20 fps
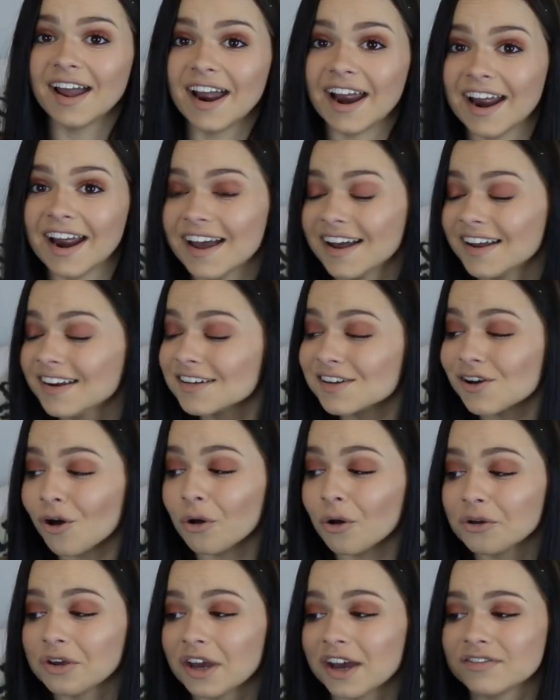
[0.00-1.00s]
And
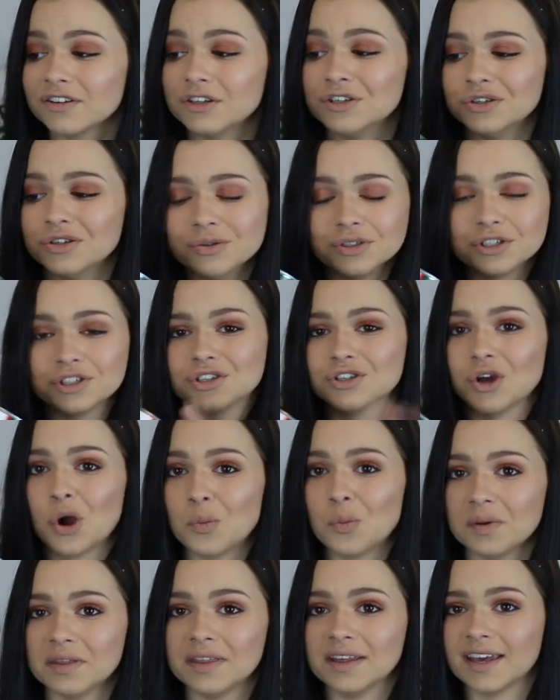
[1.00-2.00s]
all you have to do is just
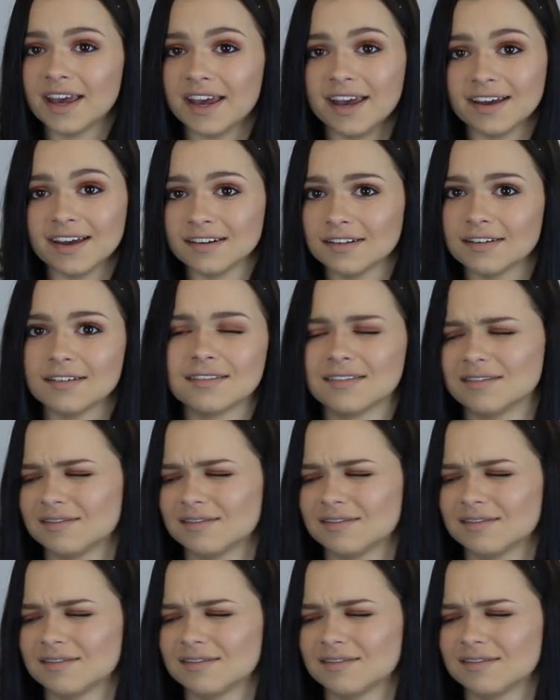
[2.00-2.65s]
open the can.